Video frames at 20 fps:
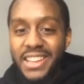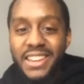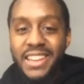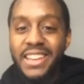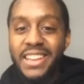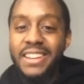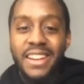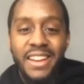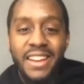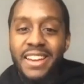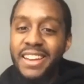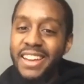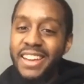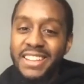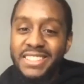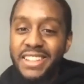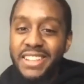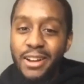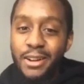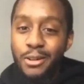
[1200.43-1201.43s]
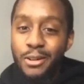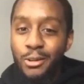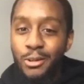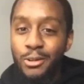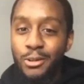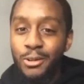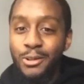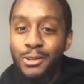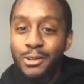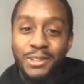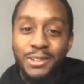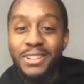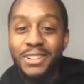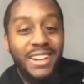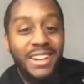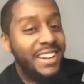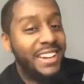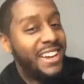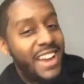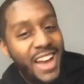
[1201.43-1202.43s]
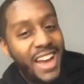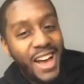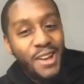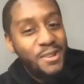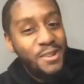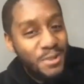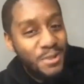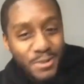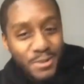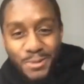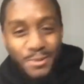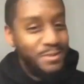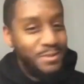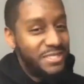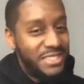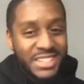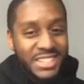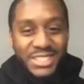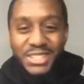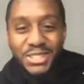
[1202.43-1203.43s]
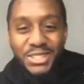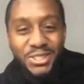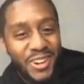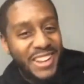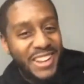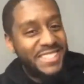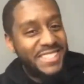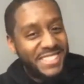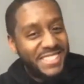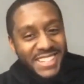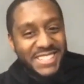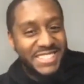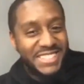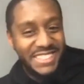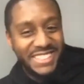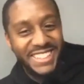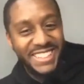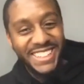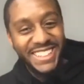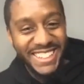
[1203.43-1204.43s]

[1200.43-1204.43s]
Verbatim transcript: and it's that. How do you transition?